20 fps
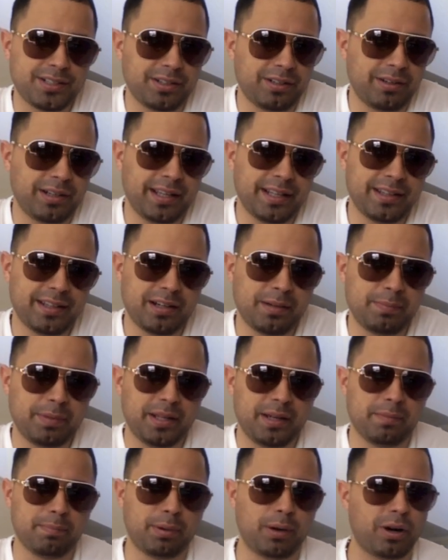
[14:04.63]
You know, he ended up
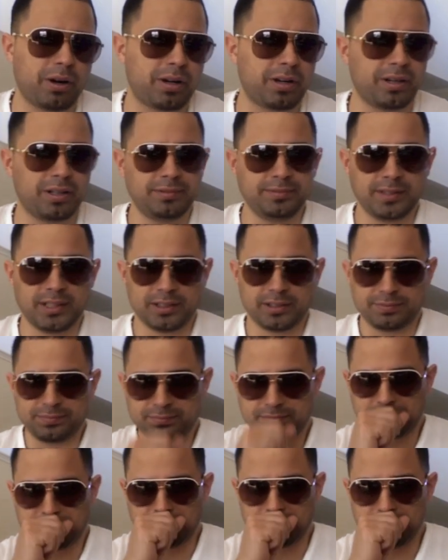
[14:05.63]
beating Barker.
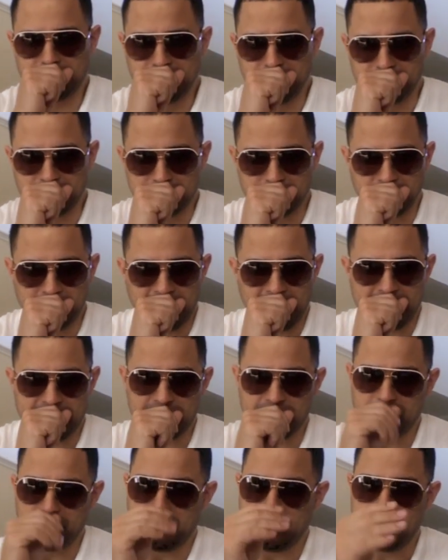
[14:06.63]
He
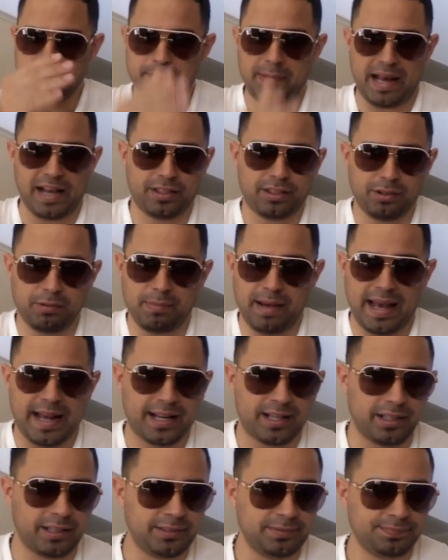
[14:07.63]
ended up beating Matthew
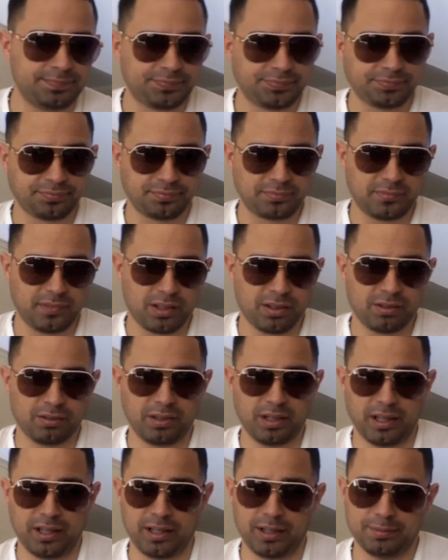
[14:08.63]
Macklin
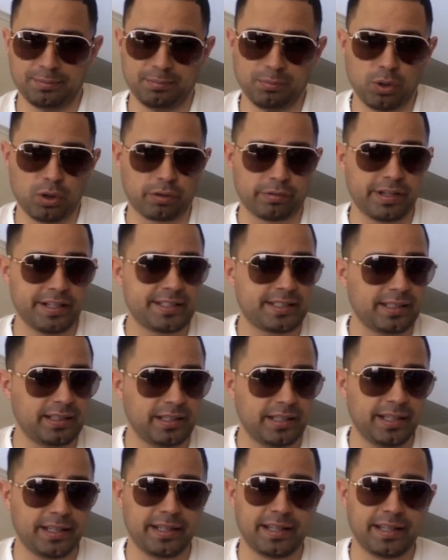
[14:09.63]
more recently.